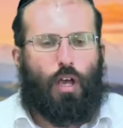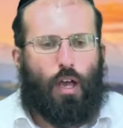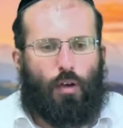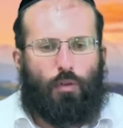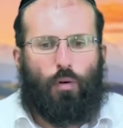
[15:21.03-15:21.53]

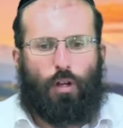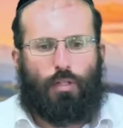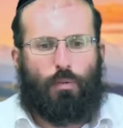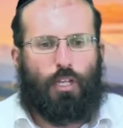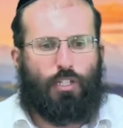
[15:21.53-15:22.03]
Everyone
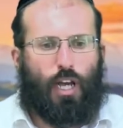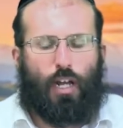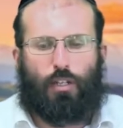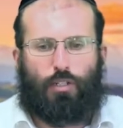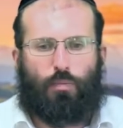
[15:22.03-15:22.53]
is being
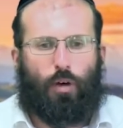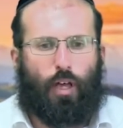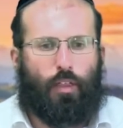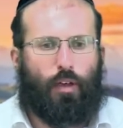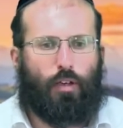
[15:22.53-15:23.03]
challenged
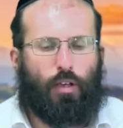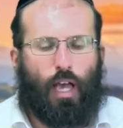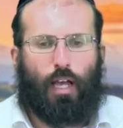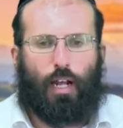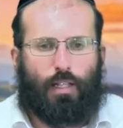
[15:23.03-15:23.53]
by the
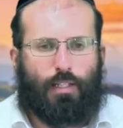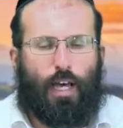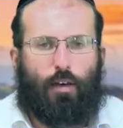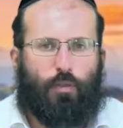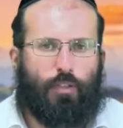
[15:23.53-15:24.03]
Egel
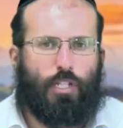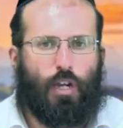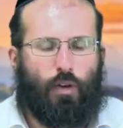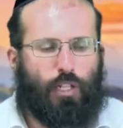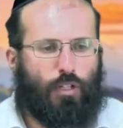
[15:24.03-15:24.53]
Azav of the
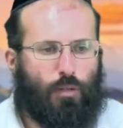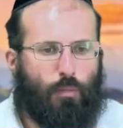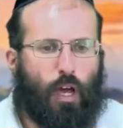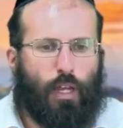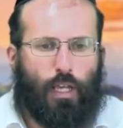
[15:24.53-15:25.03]
generation,
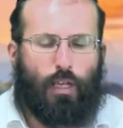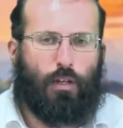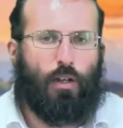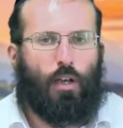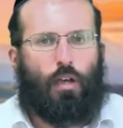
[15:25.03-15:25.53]
money
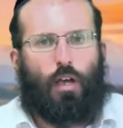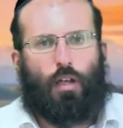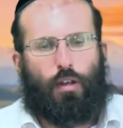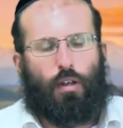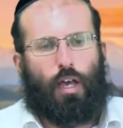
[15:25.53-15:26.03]

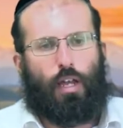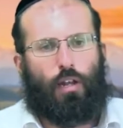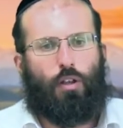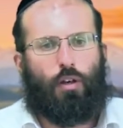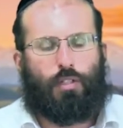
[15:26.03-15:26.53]

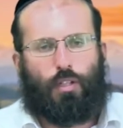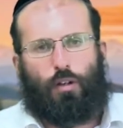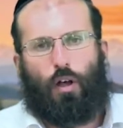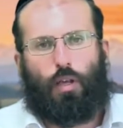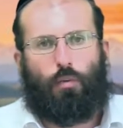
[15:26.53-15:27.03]
and looks and
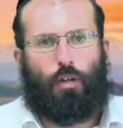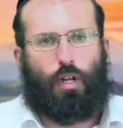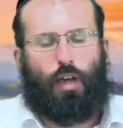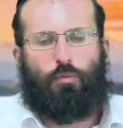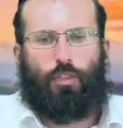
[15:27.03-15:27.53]
Hollywood
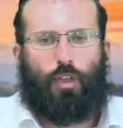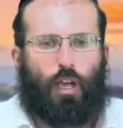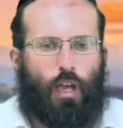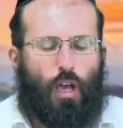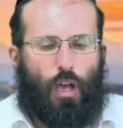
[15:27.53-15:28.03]
and everything.